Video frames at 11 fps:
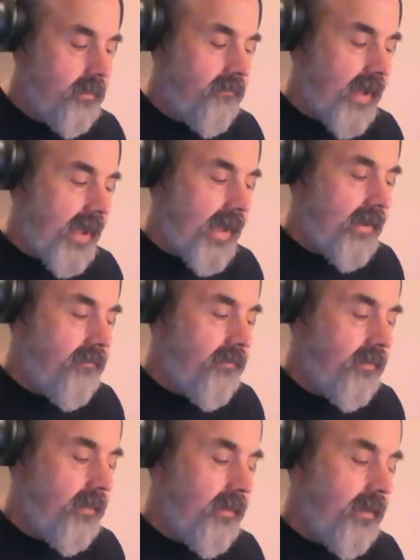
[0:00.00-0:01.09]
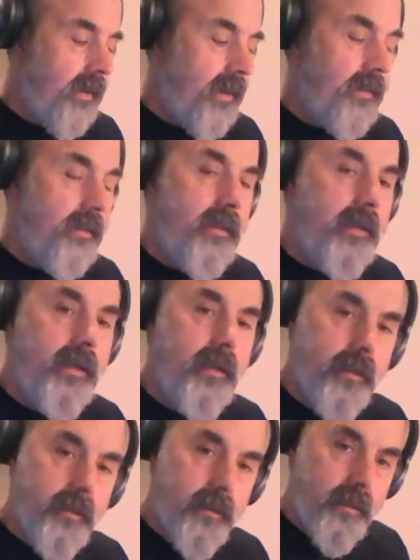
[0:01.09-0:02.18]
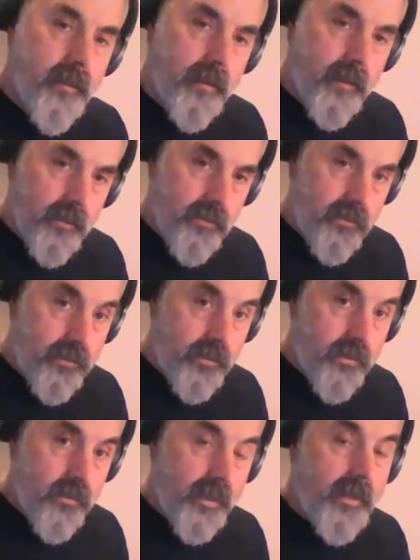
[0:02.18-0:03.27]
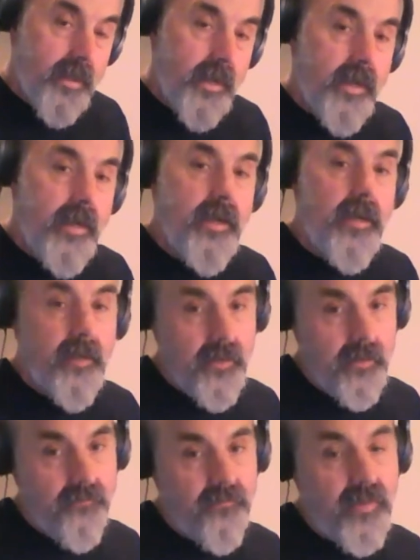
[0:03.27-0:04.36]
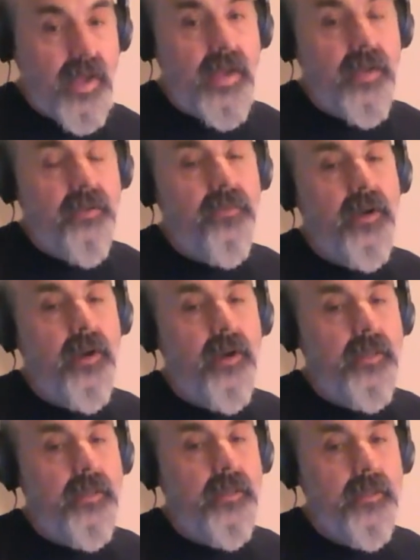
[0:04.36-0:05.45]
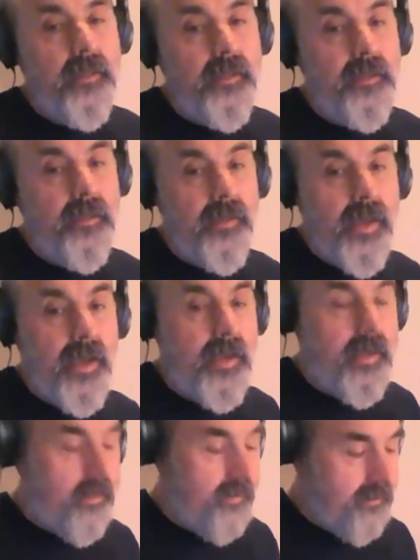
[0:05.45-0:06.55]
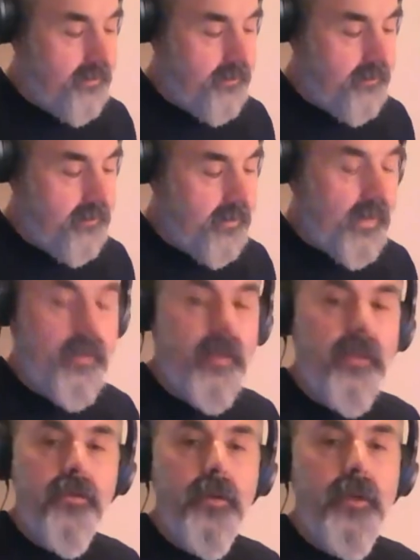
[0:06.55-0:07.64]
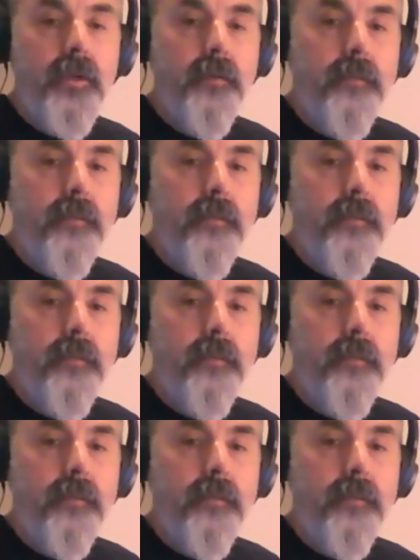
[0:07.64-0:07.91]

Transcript: 5 on the D, 2 on the A, 5 on the A, and then 3.